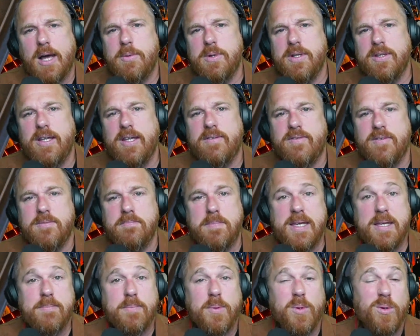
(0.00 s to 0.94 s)
I would have given
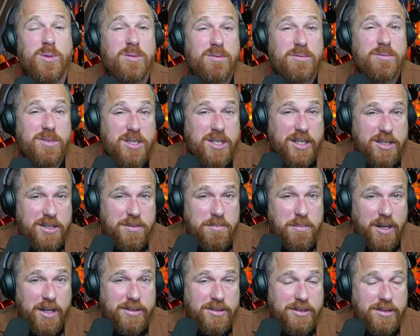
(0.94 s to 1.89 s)
people 6
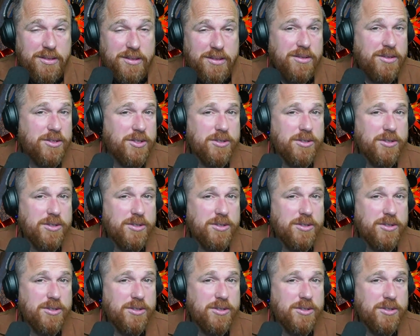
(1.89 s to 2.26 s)
months